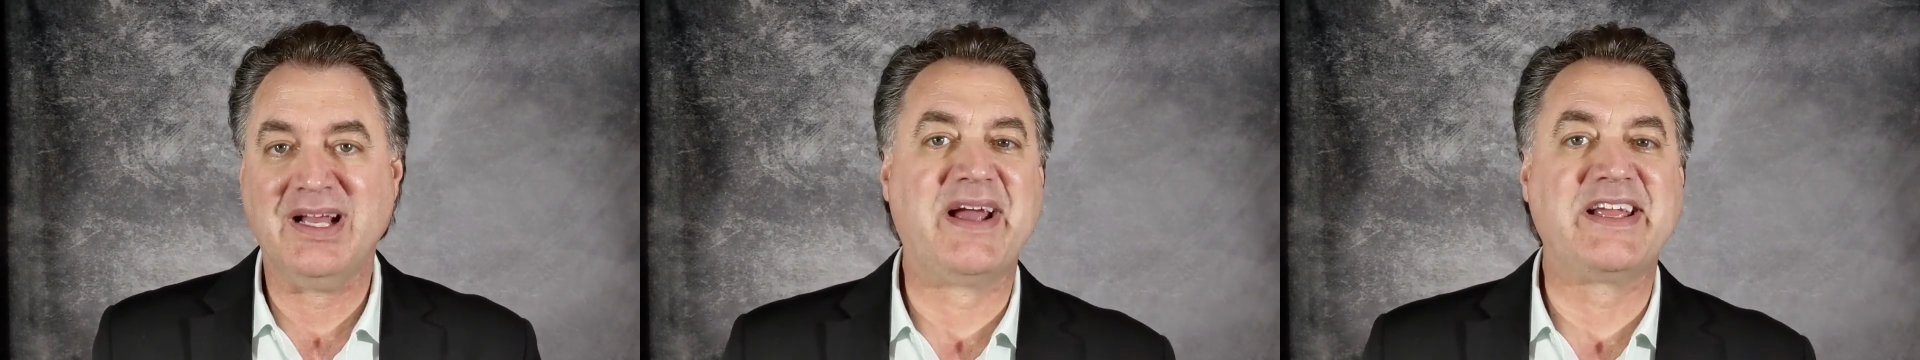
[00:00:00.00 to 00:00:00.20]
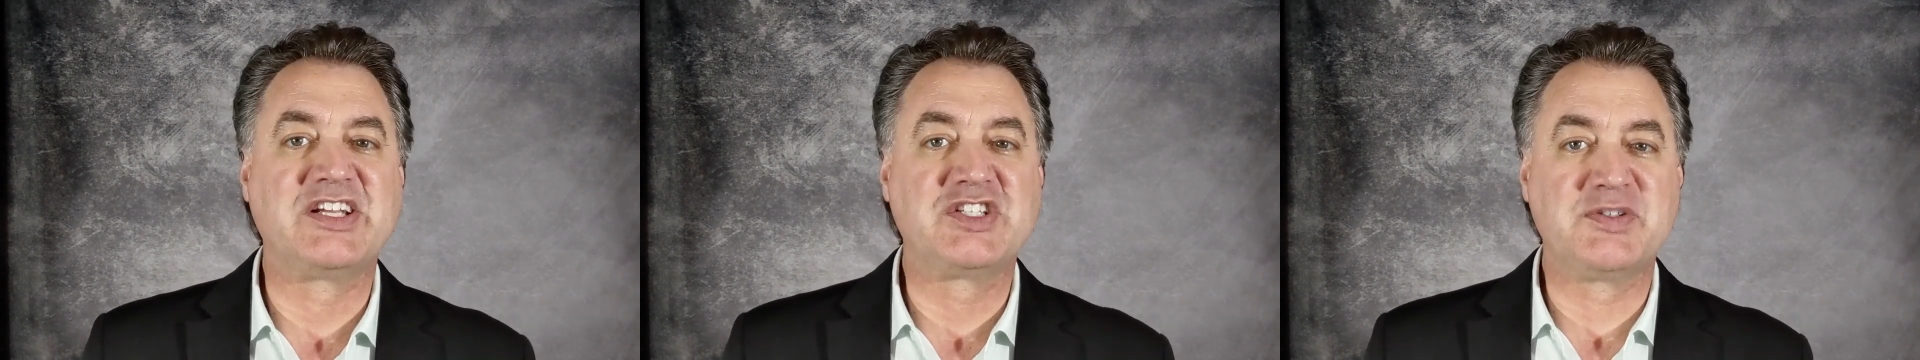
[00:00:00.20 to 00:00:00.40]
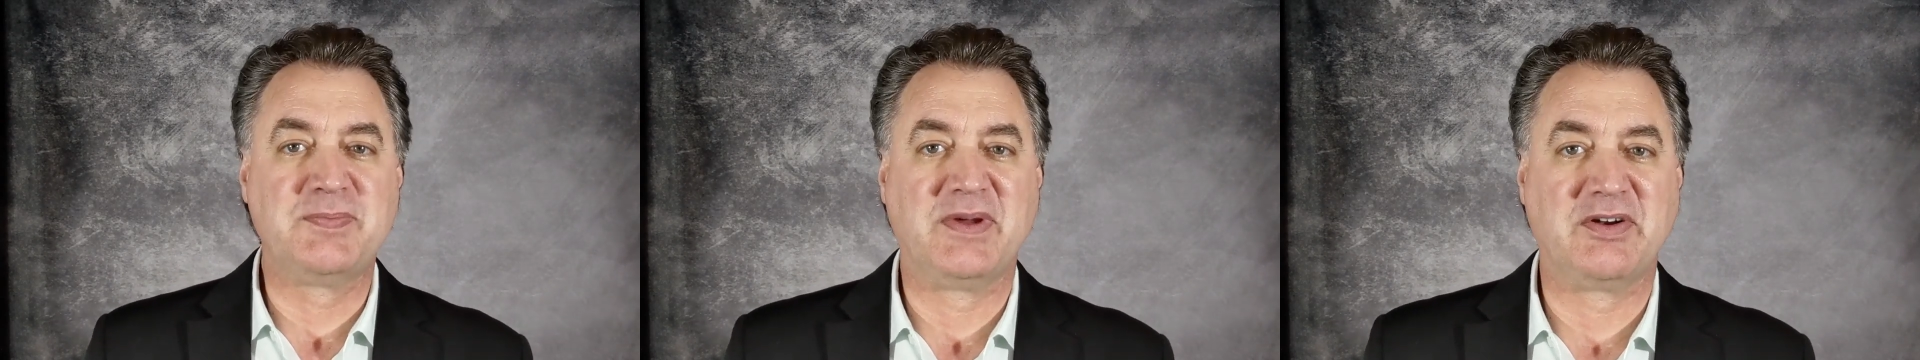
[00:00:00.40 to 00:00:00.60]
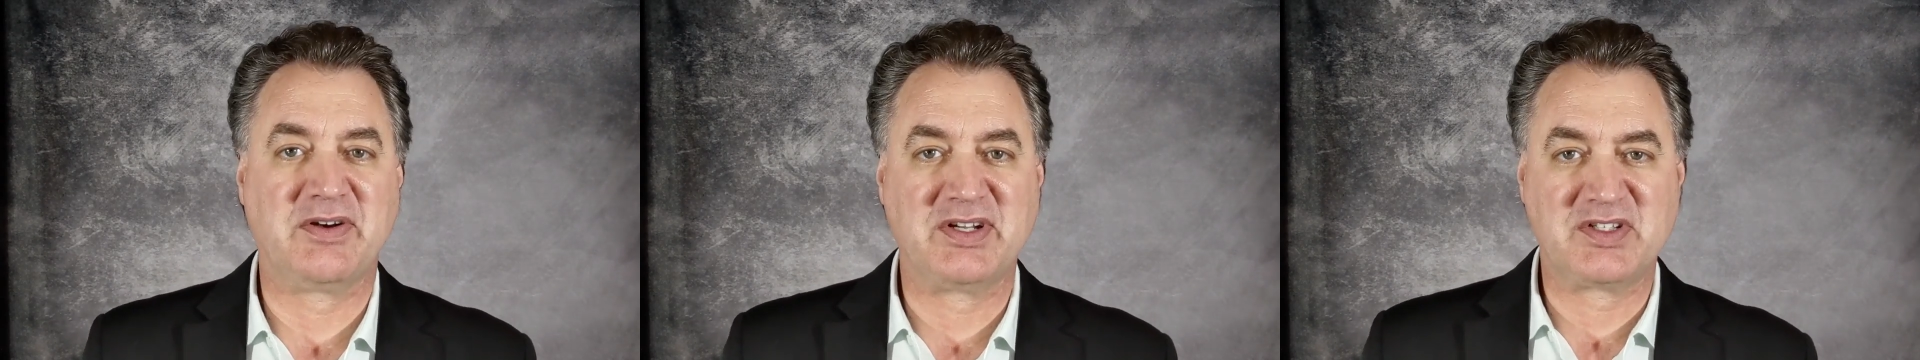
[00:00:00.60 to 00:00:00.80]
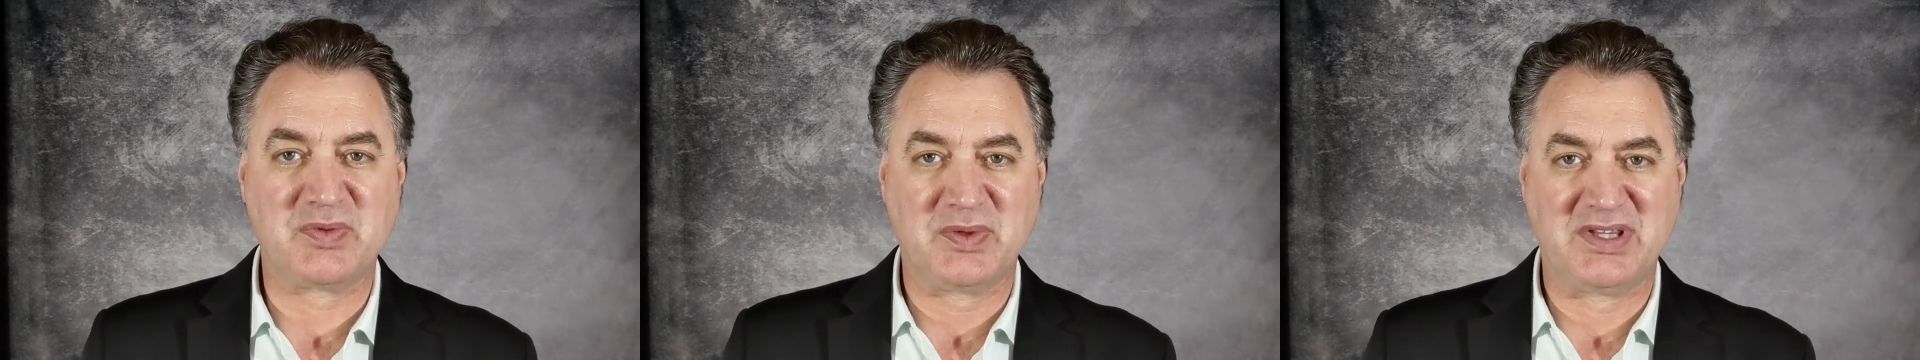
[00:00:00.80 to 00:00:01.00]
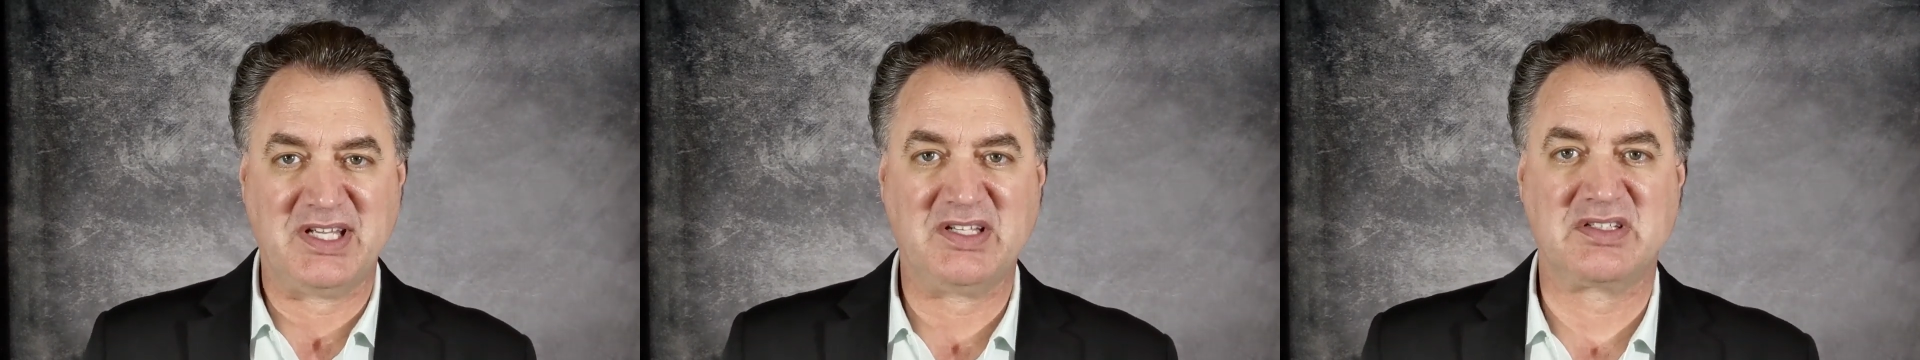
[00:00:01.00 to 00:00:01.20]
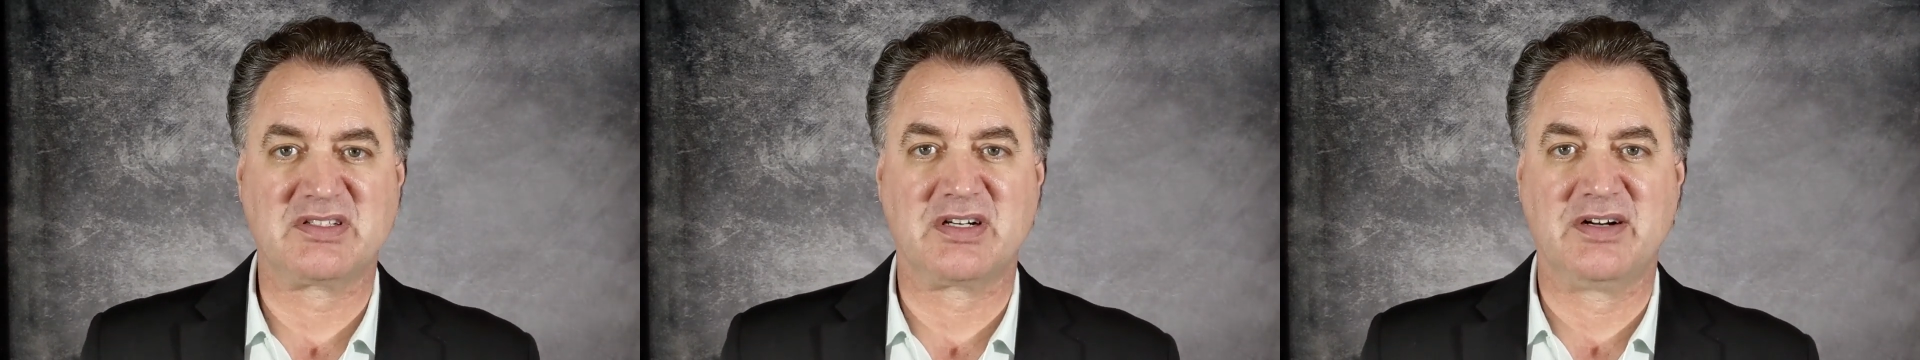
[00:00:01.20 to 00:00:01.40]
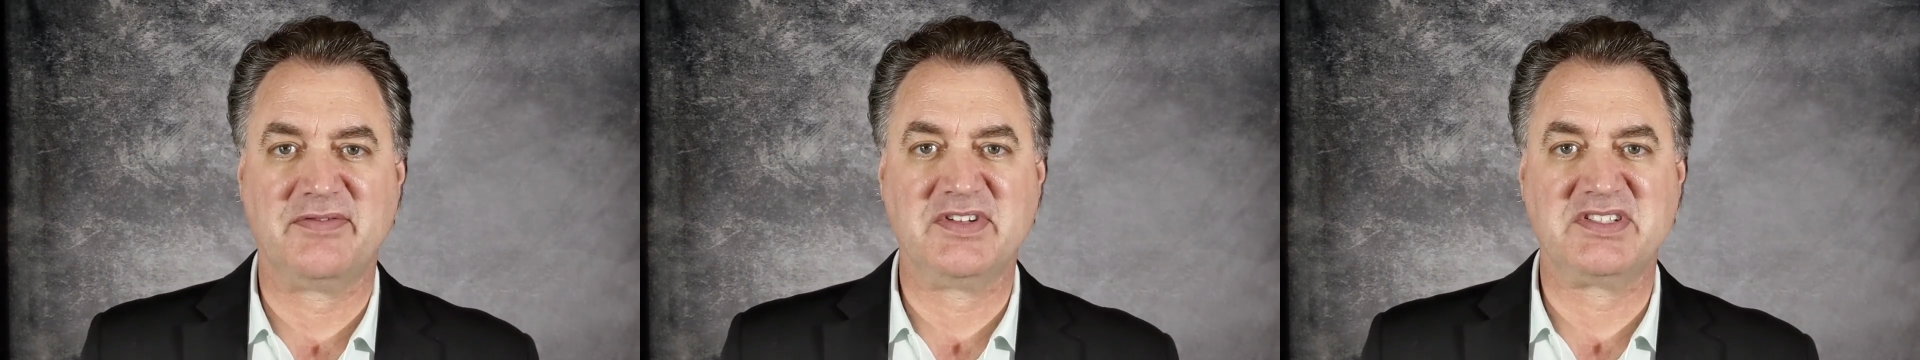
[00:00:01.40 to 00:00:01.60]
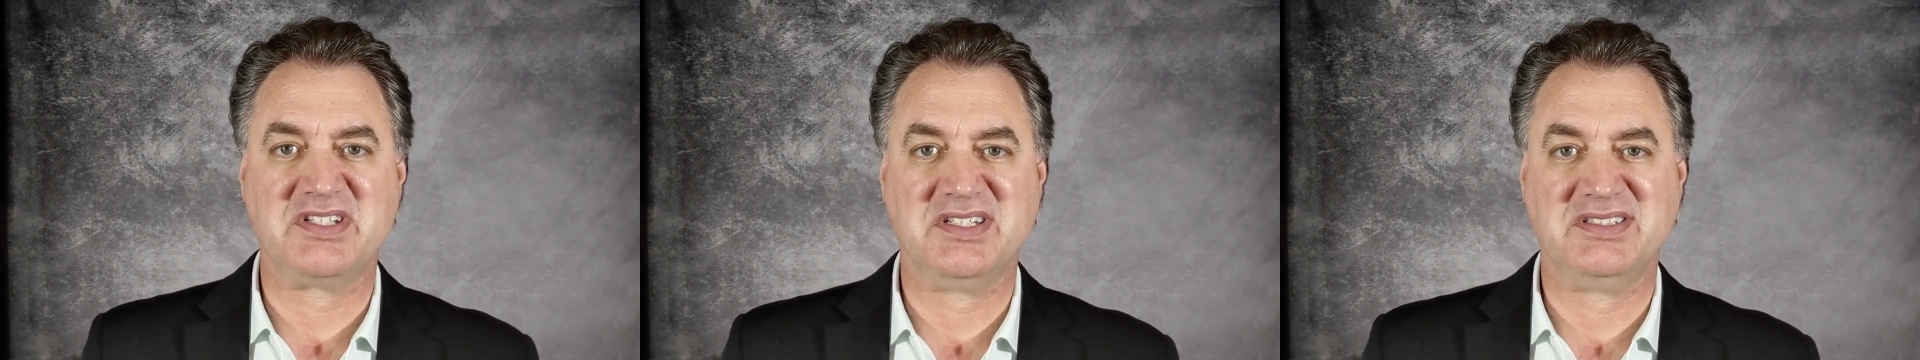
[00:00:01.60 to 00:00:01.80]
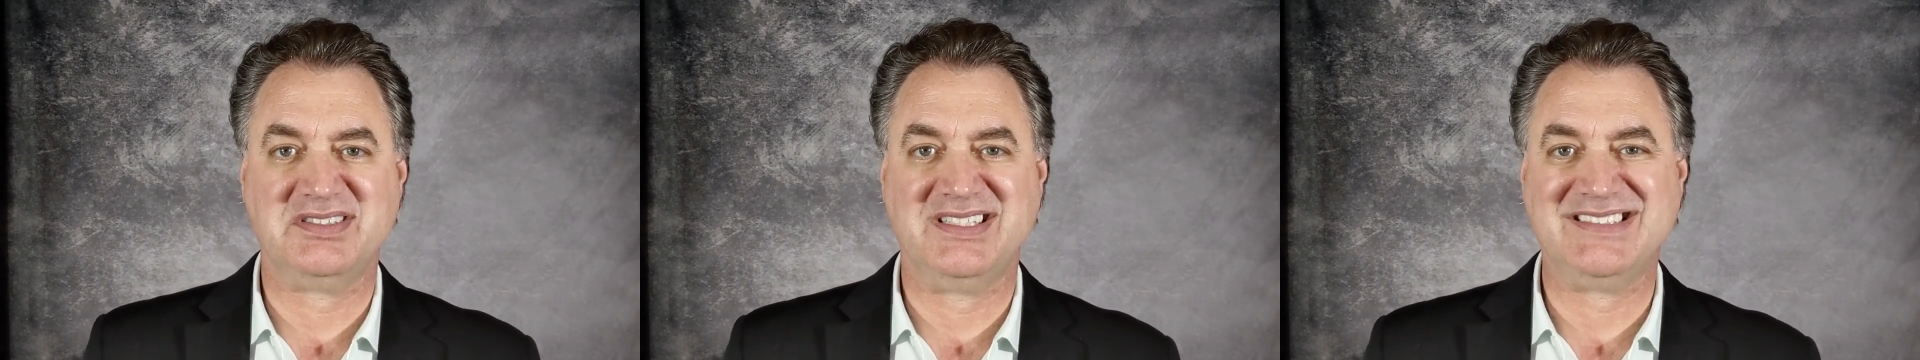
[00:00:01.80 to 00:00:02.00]
My experience with these
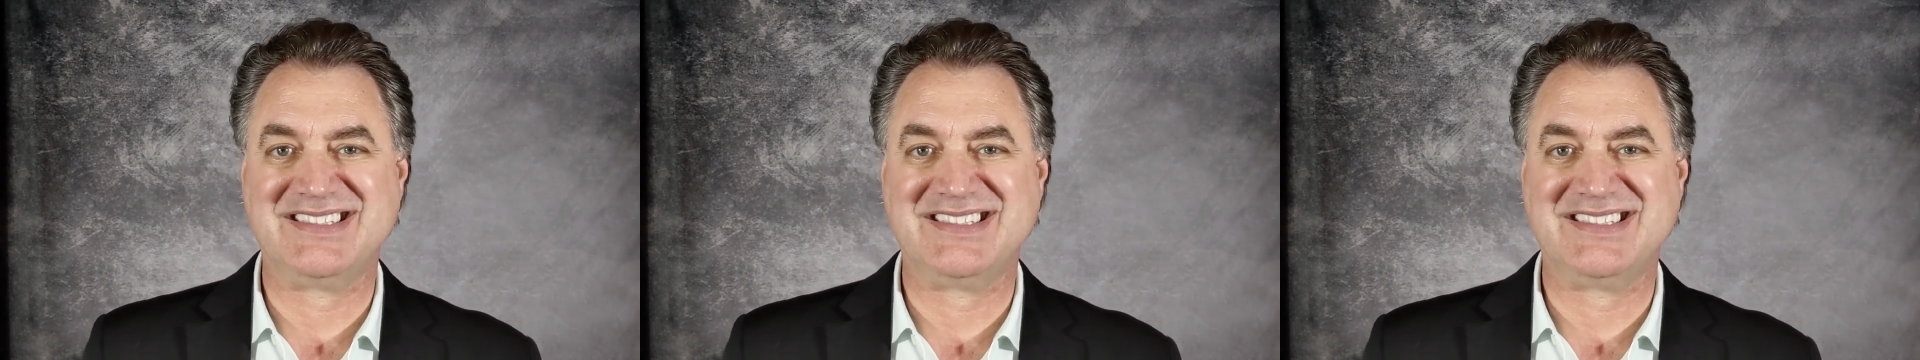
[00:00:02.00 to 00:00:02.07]
services